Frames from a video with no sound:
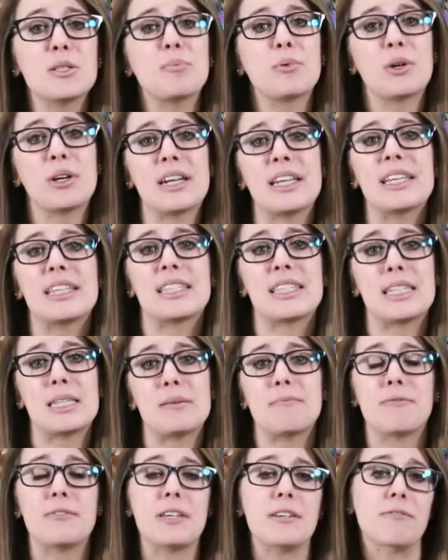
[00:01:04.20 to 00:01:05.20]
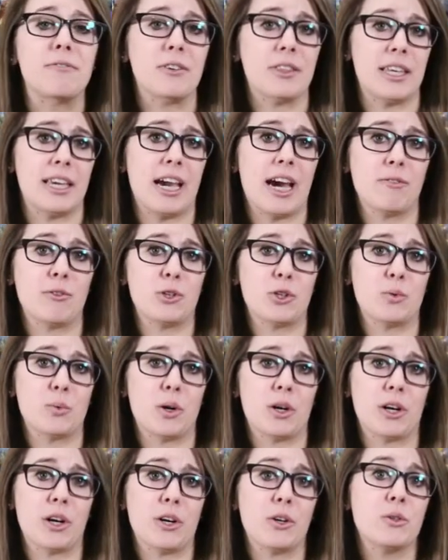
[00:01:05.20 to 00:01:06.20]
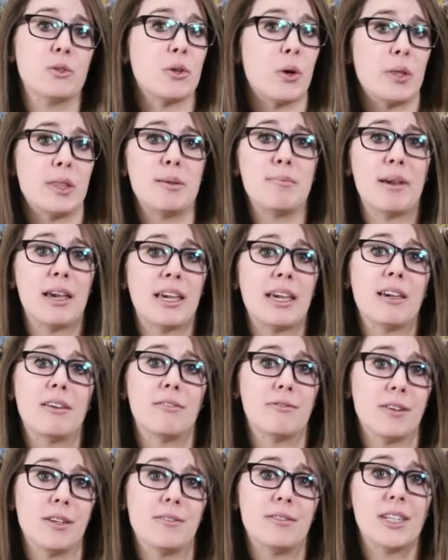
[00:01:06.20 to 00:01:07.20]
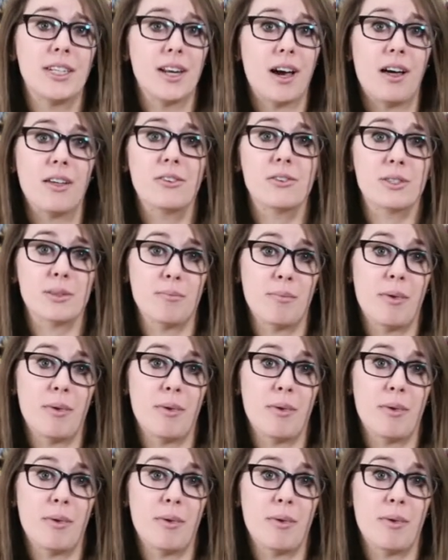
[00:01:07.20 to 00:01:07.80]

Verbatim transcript: a pretty steep fee for the average worker who's only making $50 a